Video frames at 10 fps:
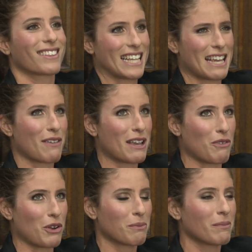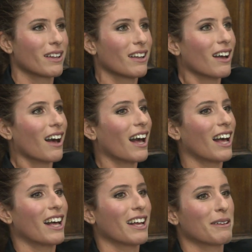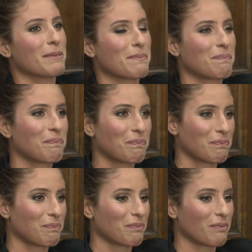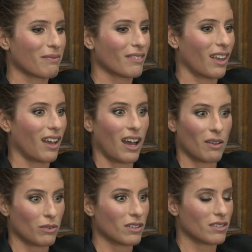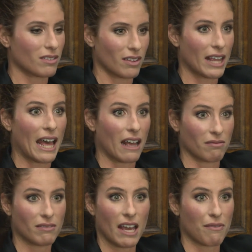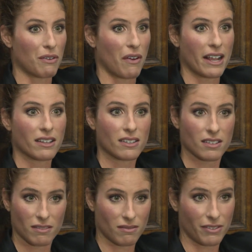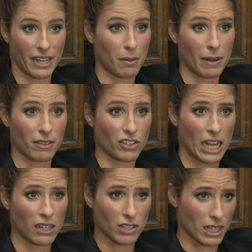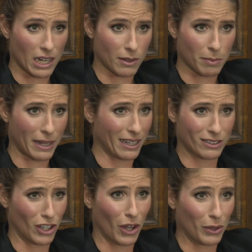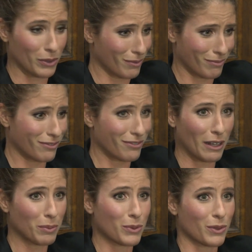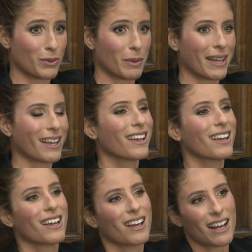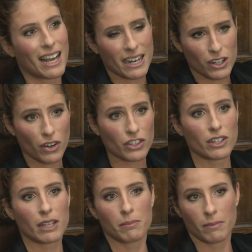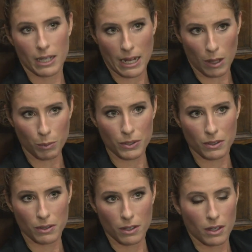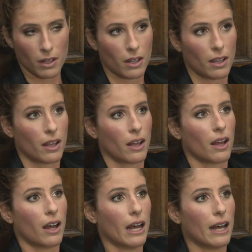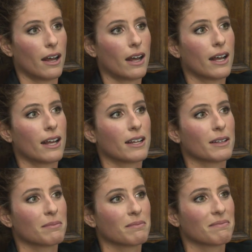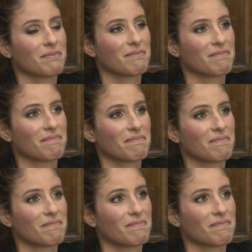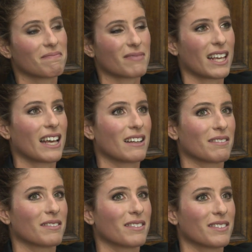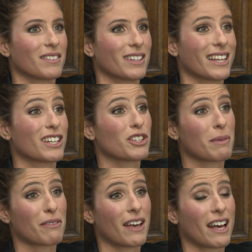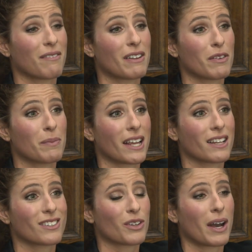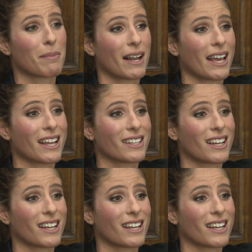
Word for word: TV room. Um, I was there every race. Forget about the challenger that I was playing. No, Phelps was swimming. I had a crush on him. It helped. Um, yeah. And then to be fair, I've never been. So I played.